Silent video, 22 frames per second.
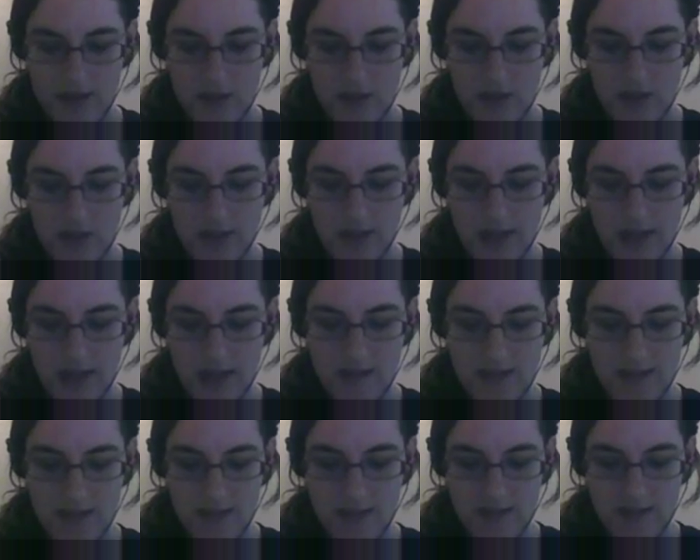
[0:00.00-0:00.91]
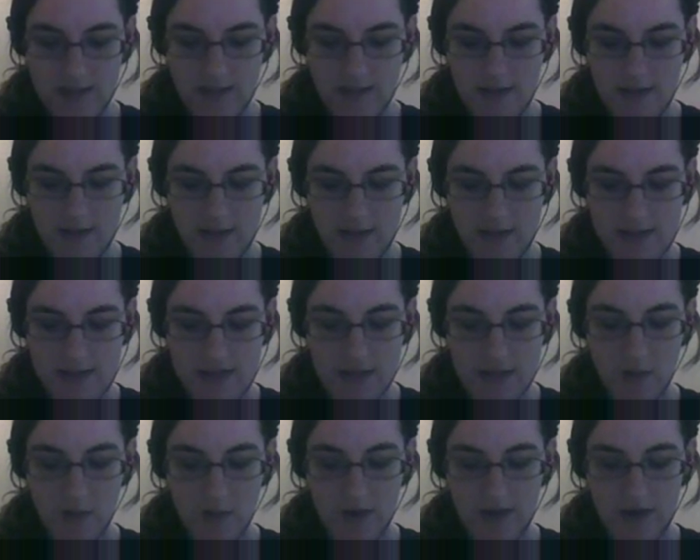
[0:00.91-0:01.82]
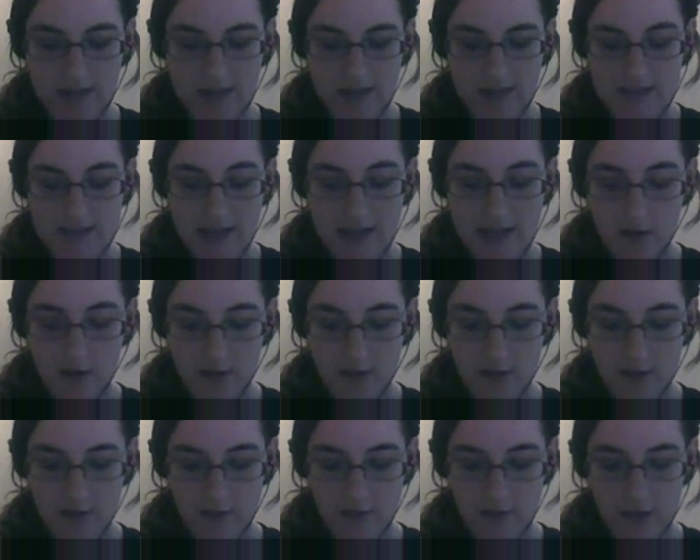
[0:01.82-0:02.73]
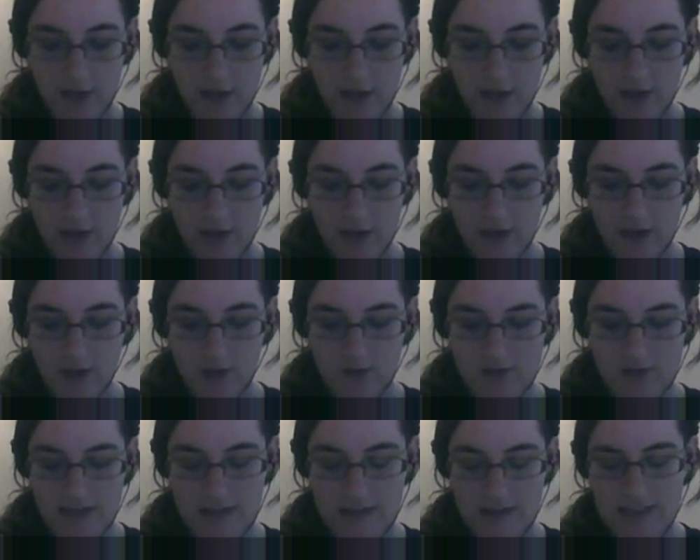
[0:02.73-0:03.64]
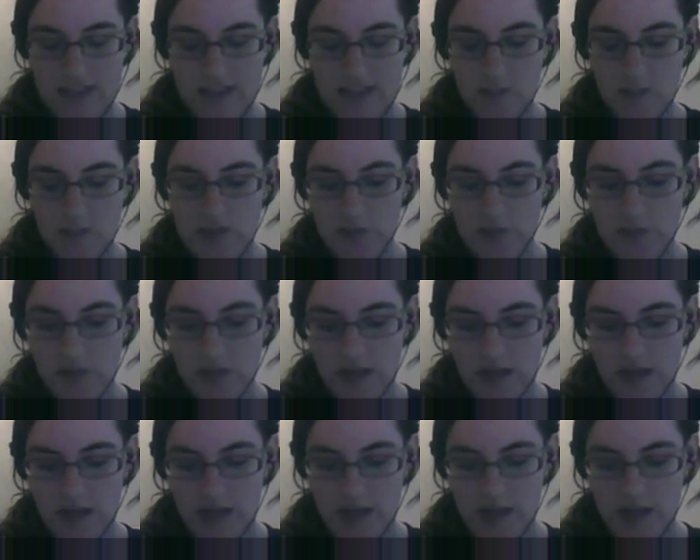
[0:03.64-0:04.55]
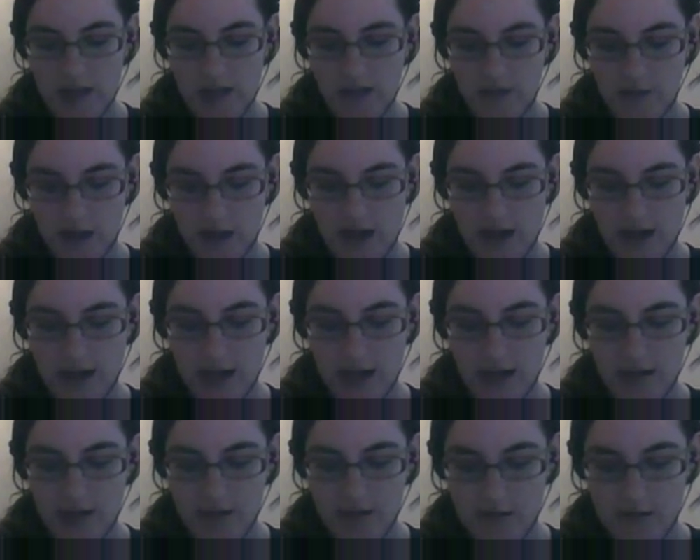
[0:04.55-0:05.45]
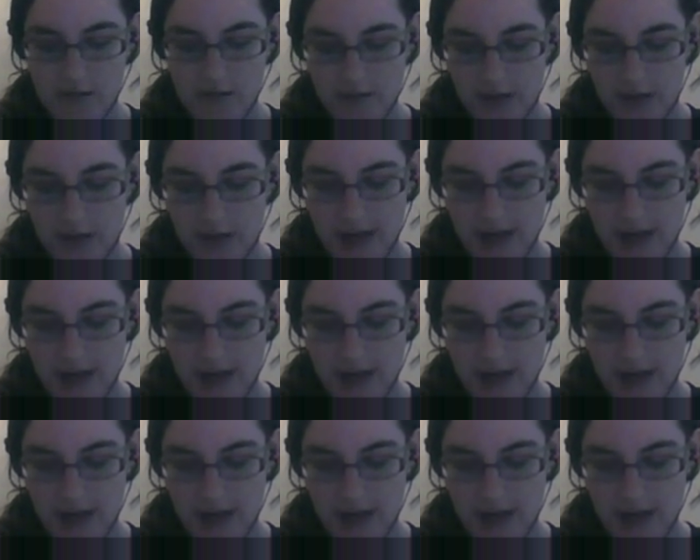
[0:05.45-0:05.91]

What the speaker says: to get the symbol by itself, since it's multiplying it right now, I